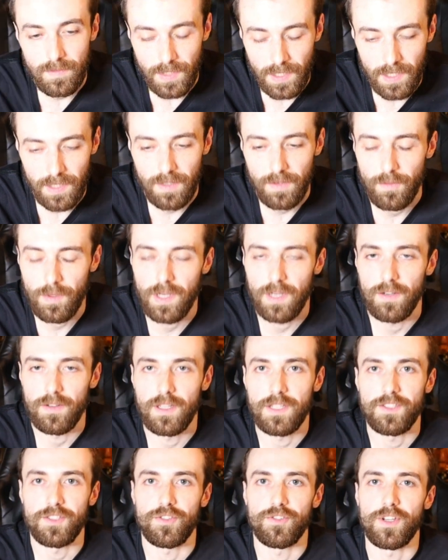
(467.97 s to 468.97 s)
Yeah, wow,
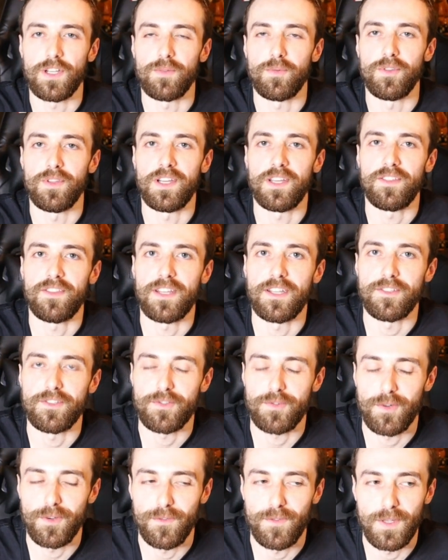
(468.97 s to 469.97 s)
that's incredible. 9,000
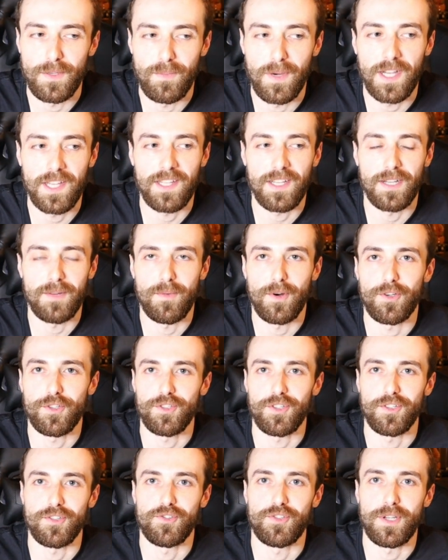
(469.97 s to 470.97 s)
square feet. My
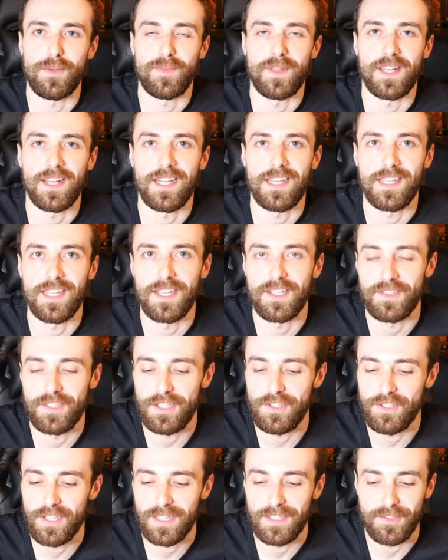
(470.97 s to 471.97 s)
martial arts gym that I
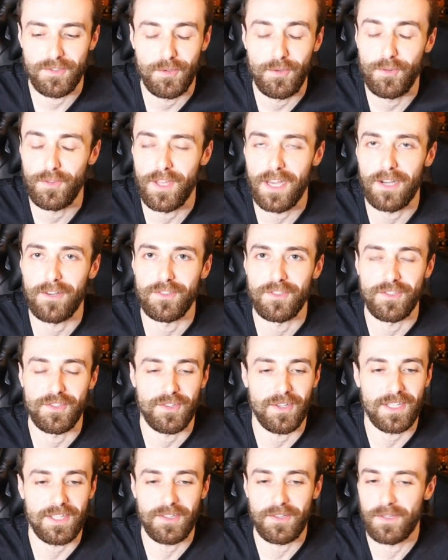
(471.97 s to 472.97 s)
teach at is 2,000,
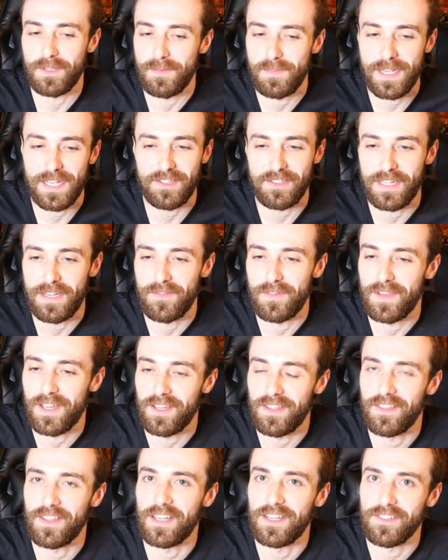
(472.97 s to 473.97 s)
so I can only imagine having
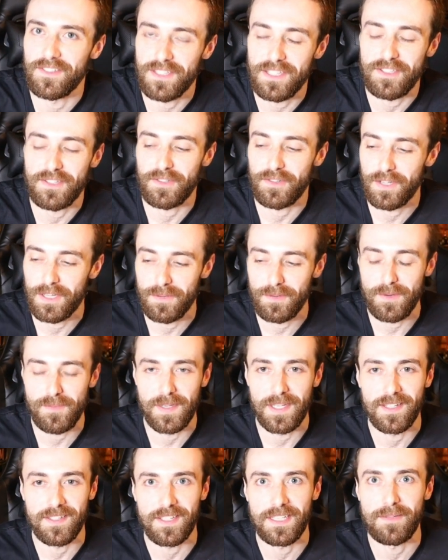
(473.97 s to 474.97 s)
9,000. That's incredible,
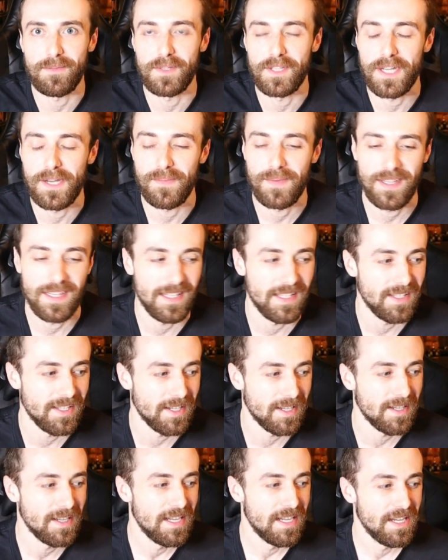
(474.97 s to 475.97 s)
man. Keep it up. And
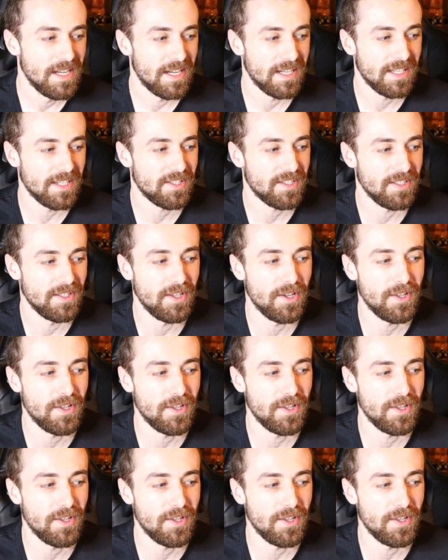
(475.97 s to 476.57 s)
I guess